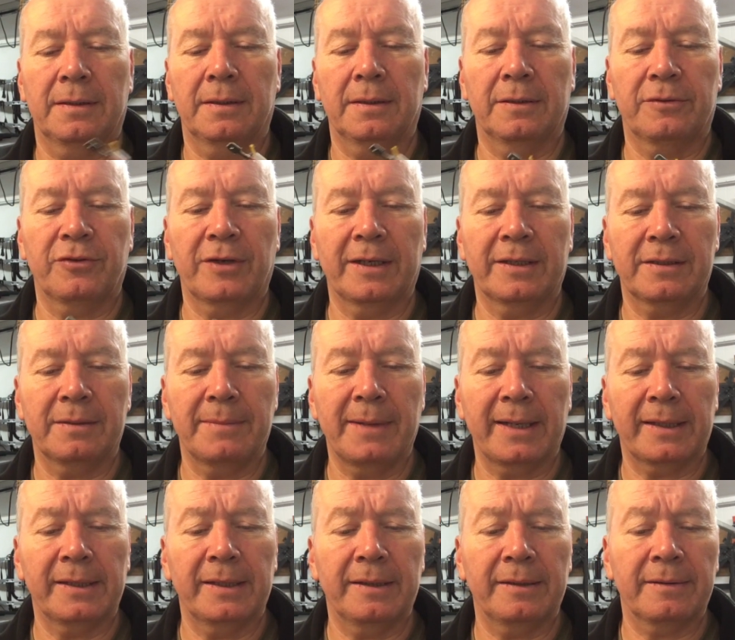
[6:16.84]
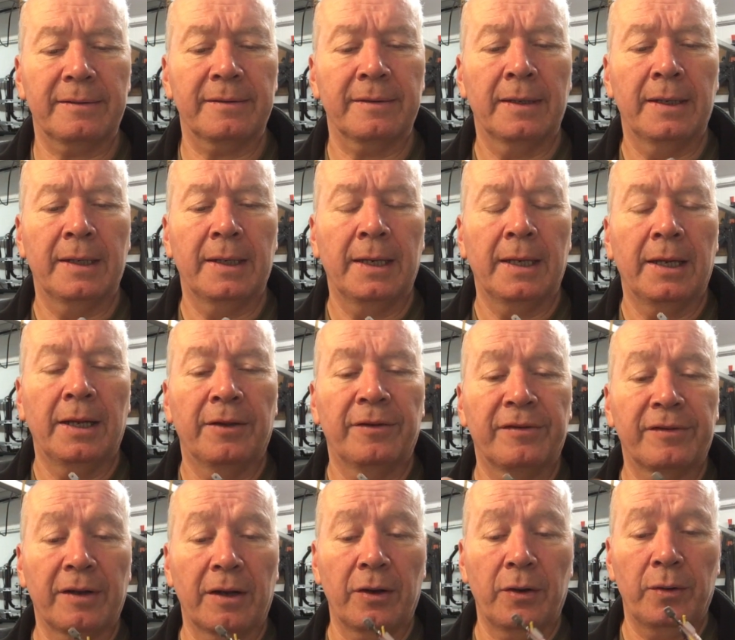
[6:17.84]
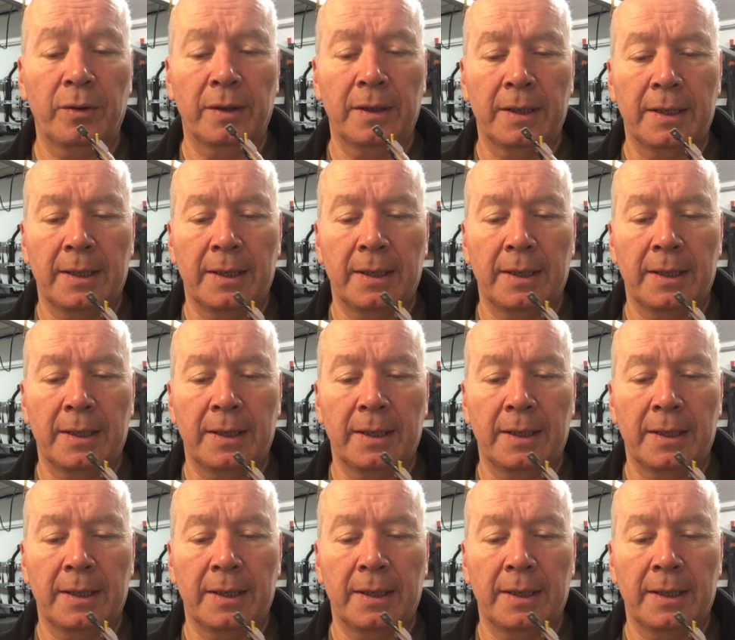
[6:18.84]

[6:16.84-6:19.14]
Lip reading: attract to magnets. So